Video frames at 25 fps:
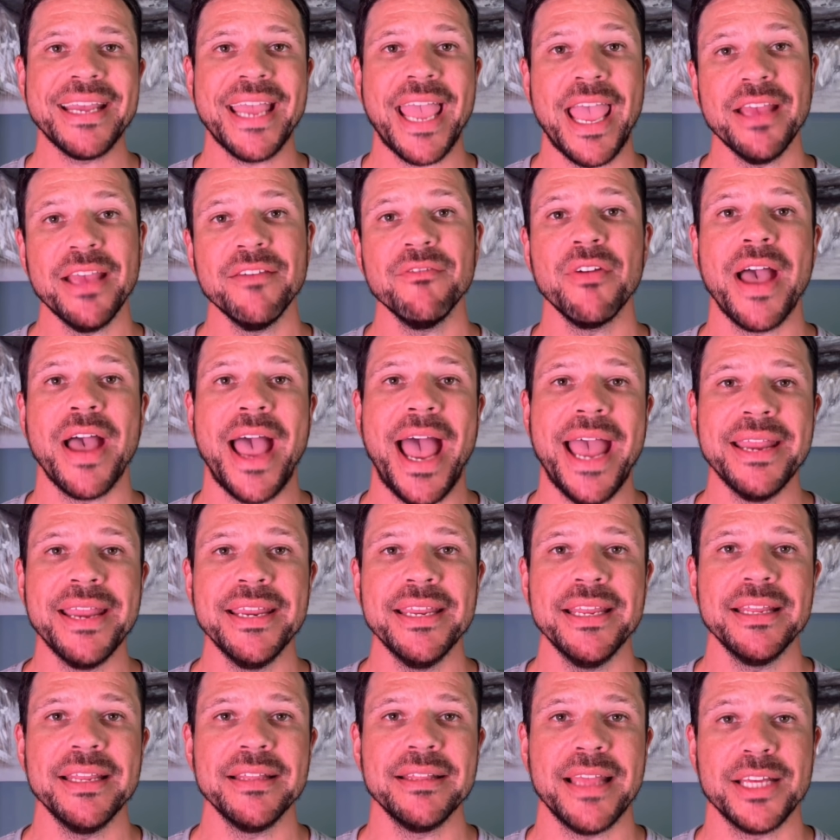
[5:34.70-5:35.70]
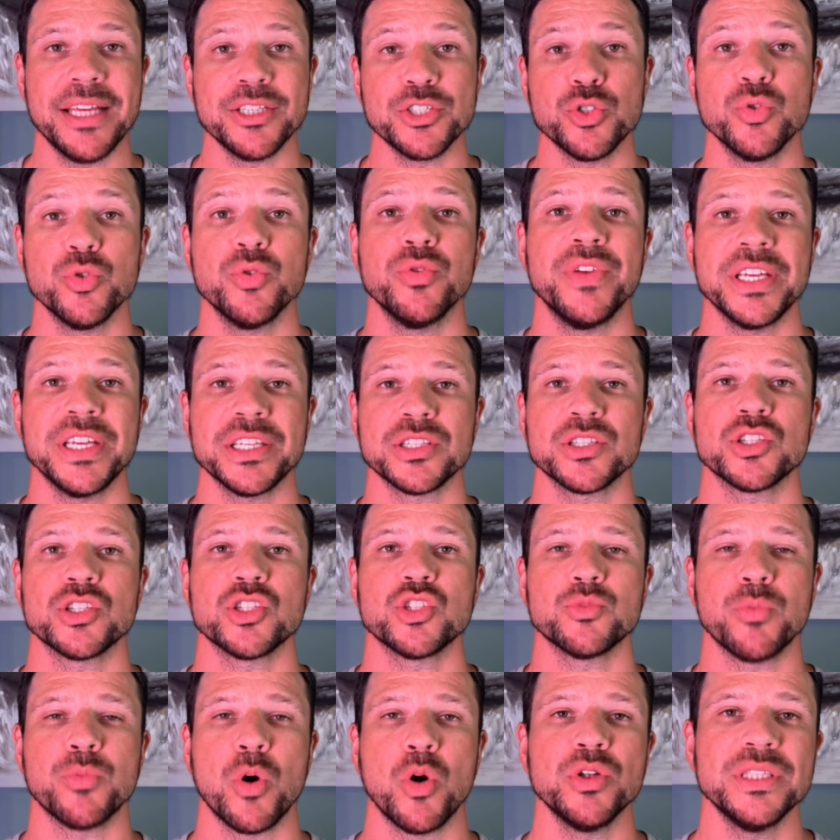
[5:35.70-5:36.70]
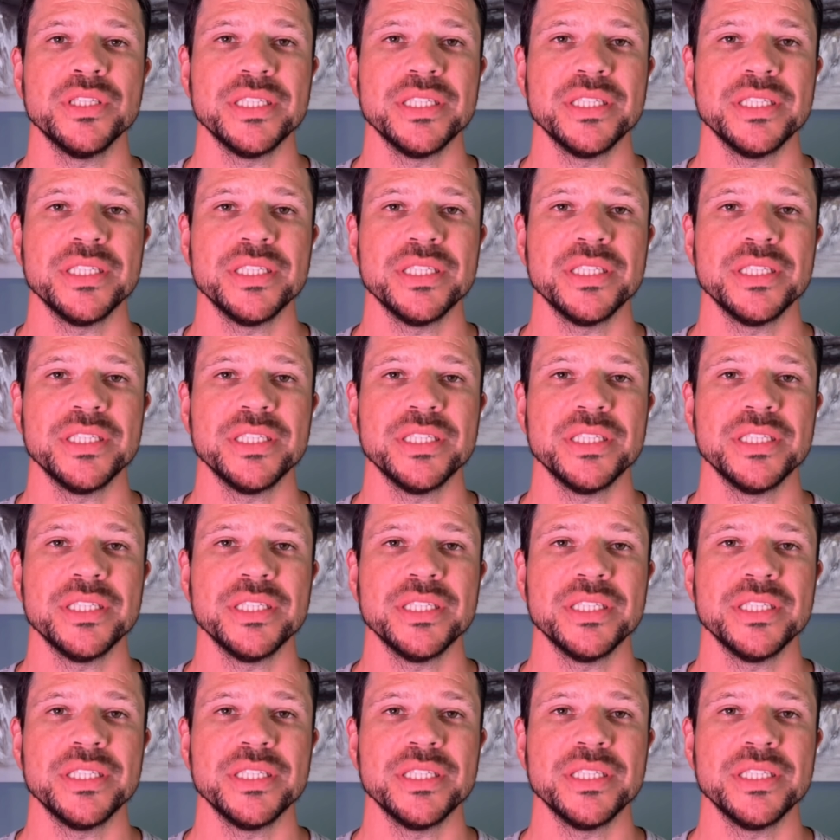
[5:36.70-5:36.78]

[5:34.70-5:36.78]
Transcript: Canva editing lets you fix small